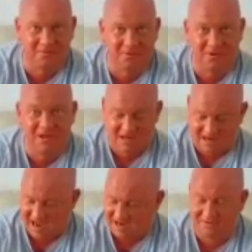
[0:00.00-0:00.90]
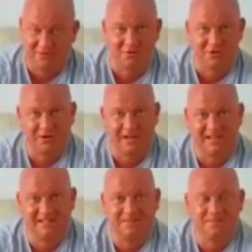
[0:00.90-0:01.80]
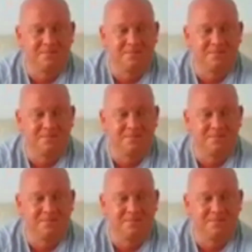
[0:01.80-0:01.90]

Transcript: football, and of course cricket.